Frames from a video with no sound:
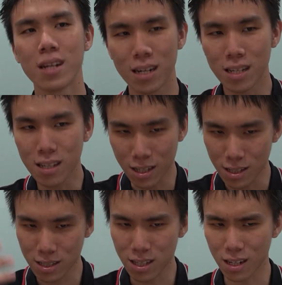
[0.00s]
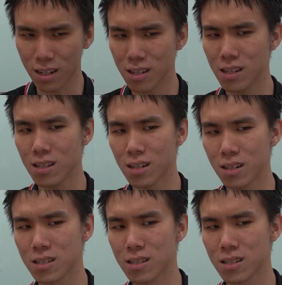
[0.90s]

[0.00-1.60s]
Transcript: And he suddenly at